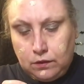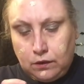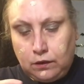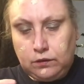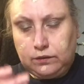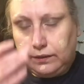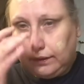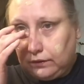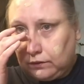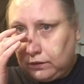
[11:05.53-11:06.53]
Honestly,
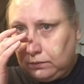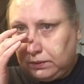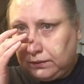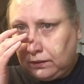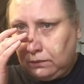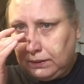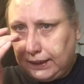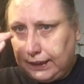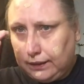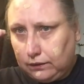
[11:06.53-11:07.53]
there's going to be so many
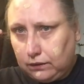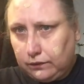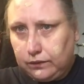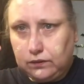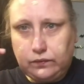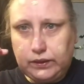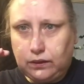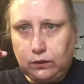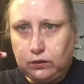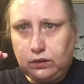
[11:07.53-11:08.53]
edits on this video
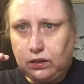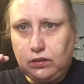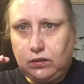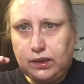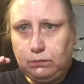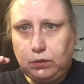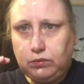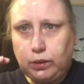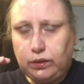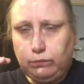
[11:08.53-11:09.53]
because I can't get
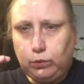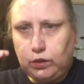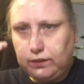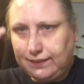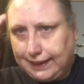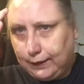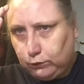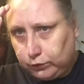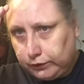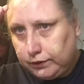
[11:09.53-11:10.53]
my words out
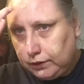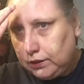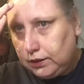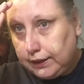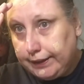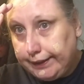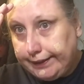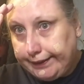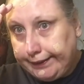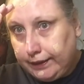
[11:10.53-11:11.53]

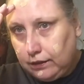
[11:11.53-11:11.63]
clearly.